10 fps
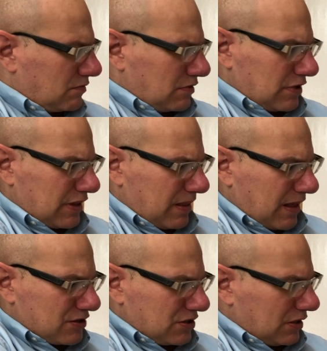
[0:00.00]
Well, that
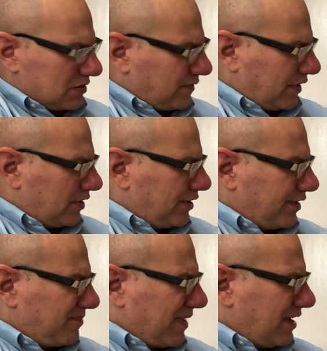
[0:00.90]
actually looks very good
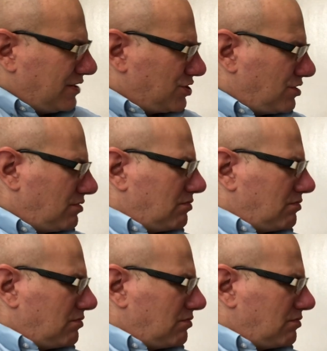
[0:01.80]
on the page.